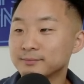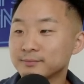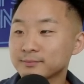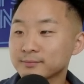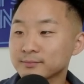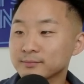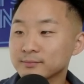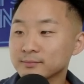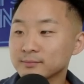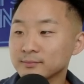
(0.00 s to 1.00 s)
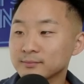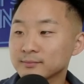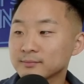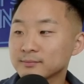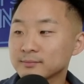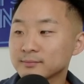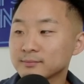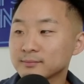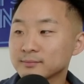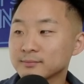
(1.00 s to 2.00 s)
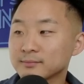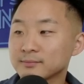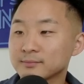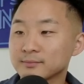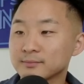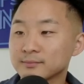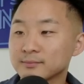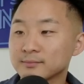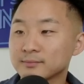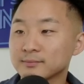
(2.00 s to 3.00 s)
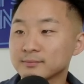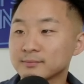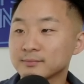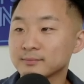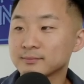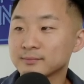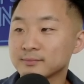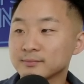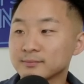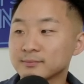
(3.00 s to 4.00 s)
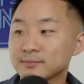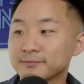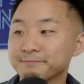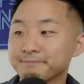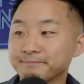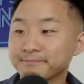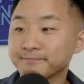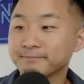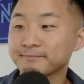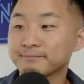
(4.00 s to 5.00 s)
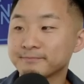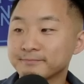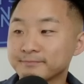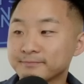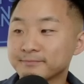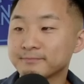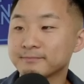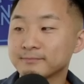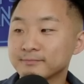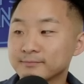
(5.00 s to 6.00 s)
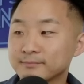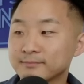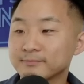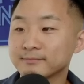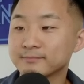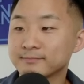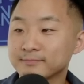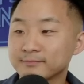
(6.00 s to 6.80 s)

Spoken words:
This person isn't speaking.